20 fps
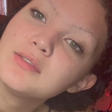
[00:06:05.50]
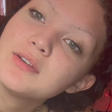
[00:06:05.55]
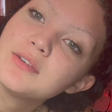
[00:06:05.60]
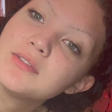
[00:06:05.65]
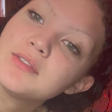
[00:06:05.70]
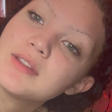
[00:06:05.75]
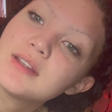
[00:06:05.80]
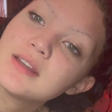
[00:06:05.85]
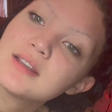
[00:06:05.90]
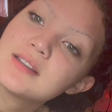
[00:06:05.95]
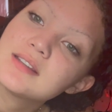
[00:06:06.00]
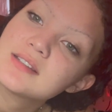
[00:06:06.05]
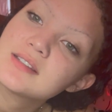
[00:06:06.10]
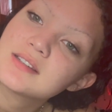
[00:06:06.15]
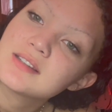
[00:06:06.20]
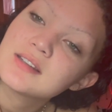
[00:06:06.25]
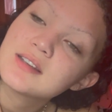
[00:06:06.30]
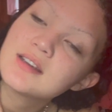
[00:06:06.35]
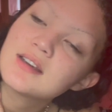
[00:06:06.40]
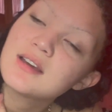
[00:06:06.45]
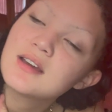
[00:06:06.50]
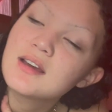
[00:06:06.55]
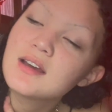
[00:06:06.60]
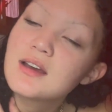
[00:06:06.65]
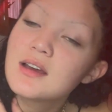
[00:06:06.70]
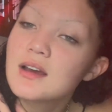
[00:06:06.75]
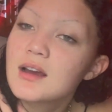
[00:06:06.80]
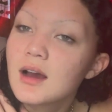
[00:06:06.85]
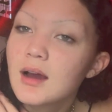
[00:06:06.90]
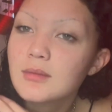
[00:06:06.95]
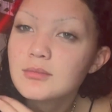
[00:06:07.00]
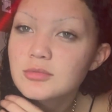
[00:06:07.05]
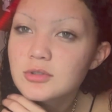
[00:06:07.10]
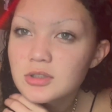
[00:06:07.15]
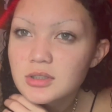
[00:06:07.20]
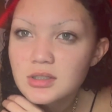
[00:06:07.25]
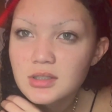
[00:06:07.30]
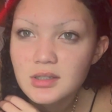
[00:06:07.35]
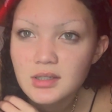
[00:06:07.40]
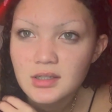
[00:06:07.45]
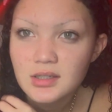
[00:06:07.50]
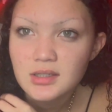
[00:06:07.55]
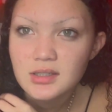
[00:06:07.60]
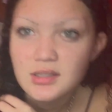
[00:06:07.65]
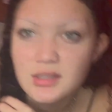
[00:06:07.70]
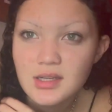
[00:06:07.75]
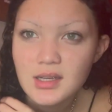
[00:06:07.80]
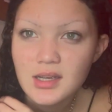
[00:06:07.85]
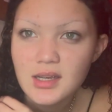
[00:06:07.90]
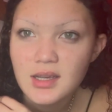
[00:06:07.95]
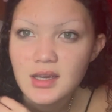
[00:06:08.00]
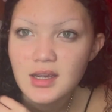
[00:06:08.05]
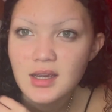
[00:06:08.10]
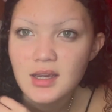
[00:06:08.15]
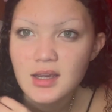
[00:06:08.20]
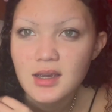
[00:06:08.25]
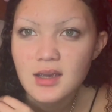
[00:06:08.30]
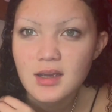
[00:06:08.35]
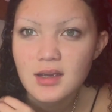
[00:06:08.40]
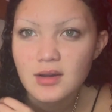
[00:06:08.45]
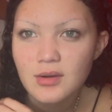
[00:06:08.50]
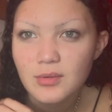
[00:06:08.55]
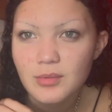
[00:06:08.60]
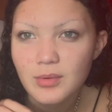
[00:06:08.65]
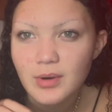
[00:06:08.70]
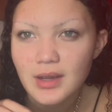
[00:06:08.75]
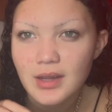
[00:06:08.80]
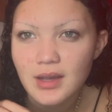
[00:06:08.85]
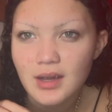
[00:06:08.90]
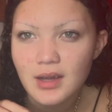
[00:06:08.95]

of this. I'm just gonna say bye,